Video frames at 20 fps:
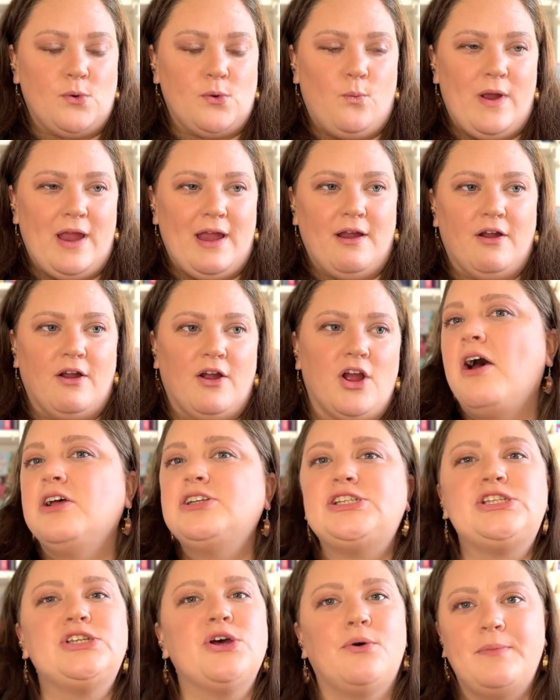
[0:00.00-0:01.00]
where
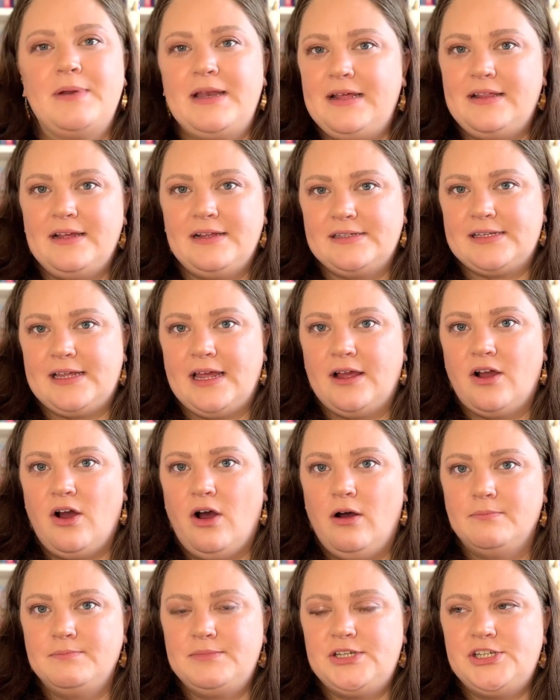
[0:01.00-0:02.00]
so many things get
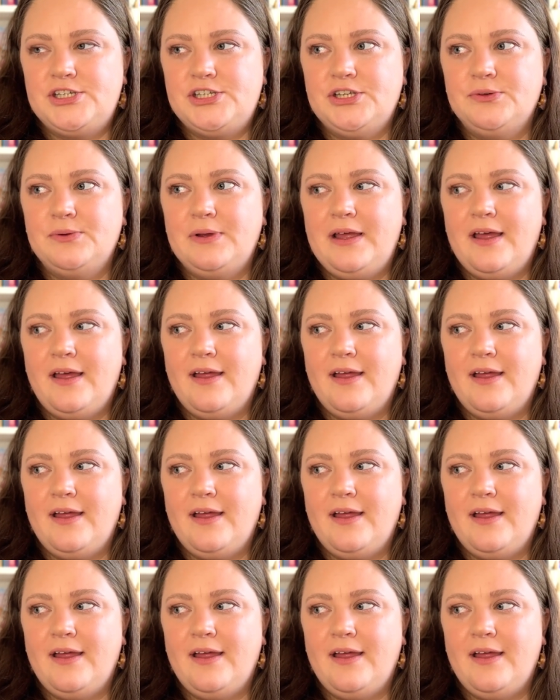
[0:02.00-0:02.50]
comped to it.